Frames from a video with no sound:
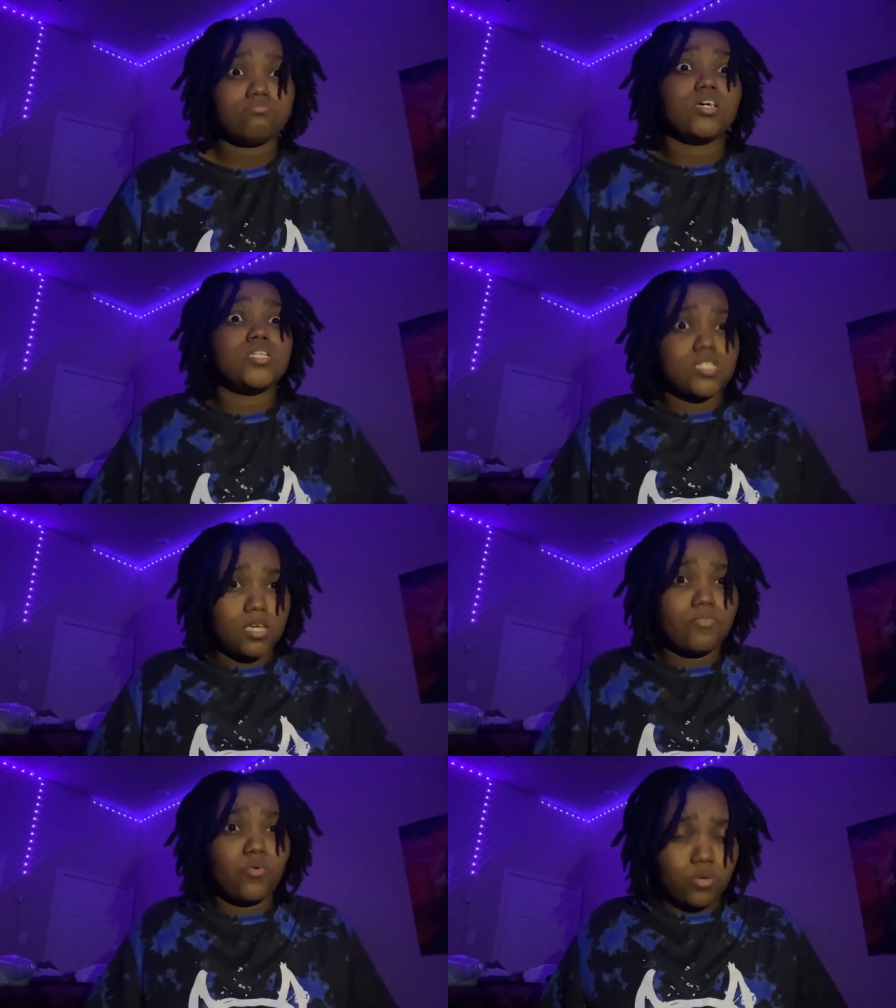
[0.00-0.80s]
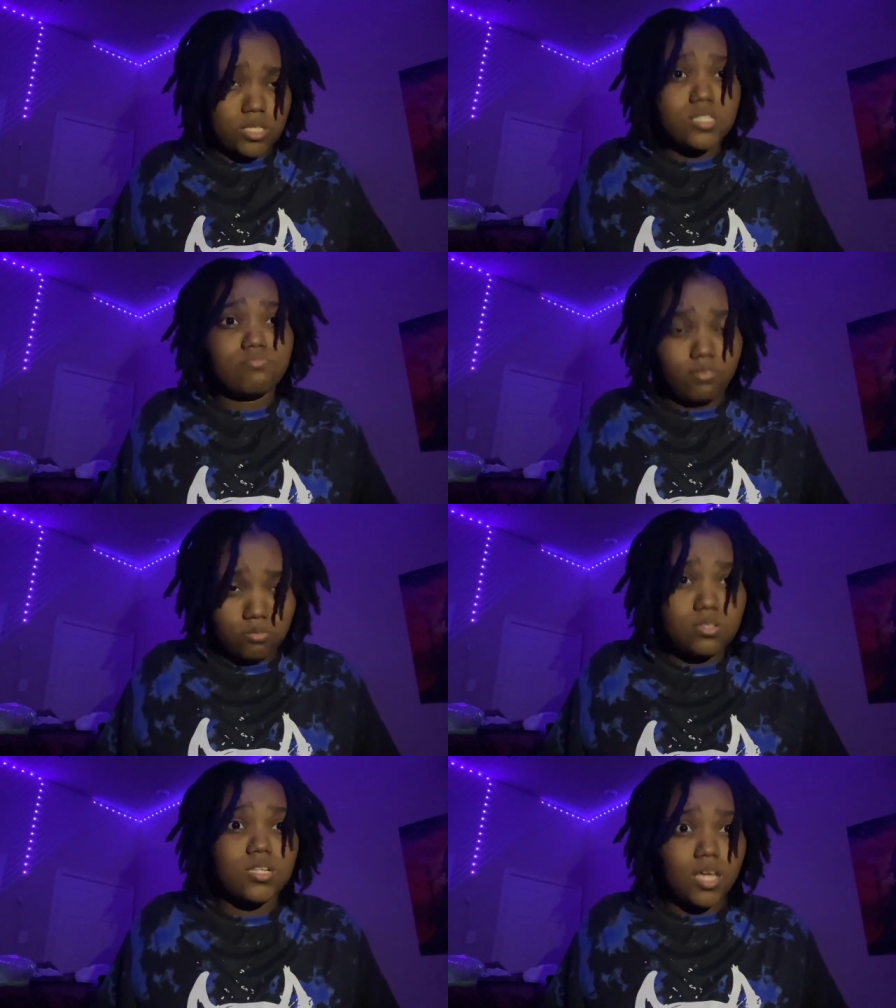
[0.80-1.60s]
It's giving what it's
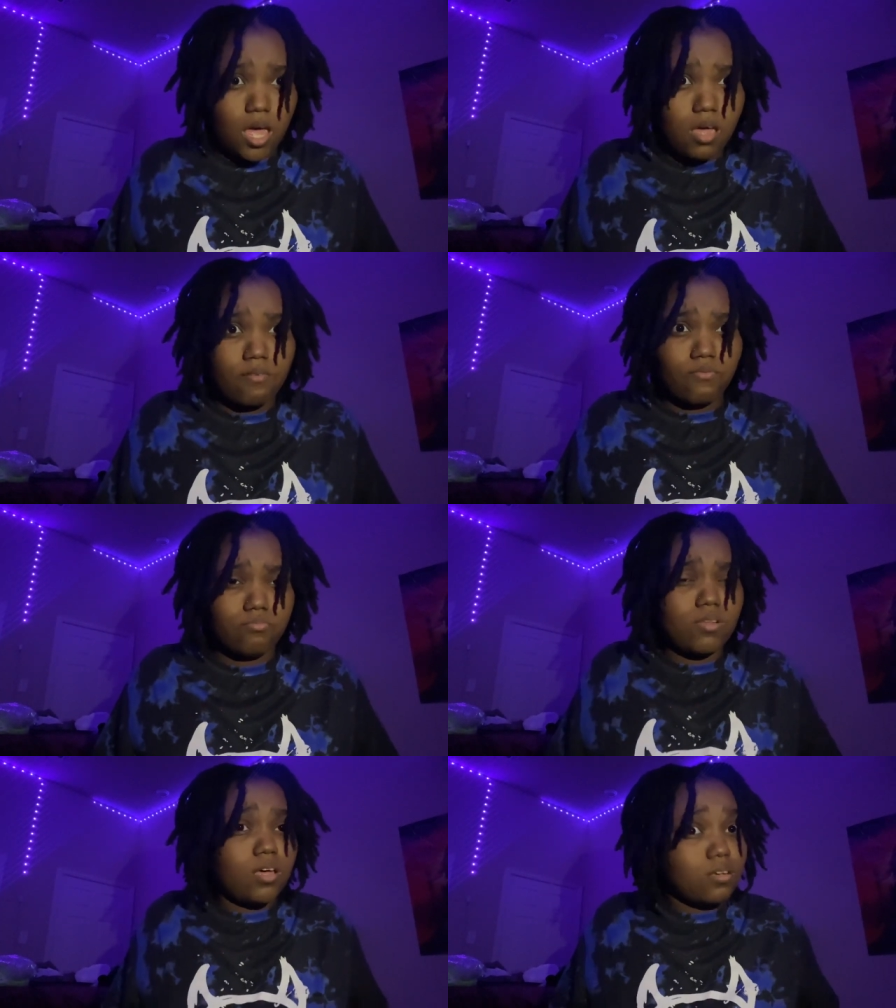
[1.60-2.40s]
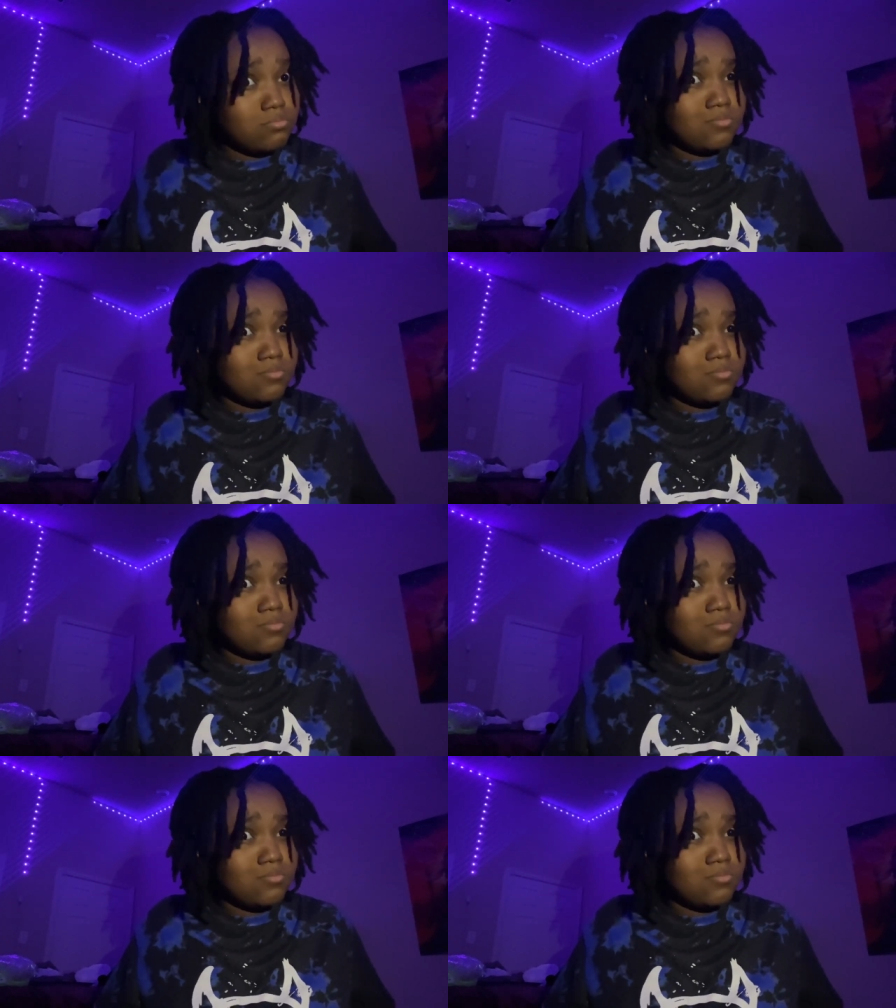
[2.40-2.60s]
supposed to get. Like,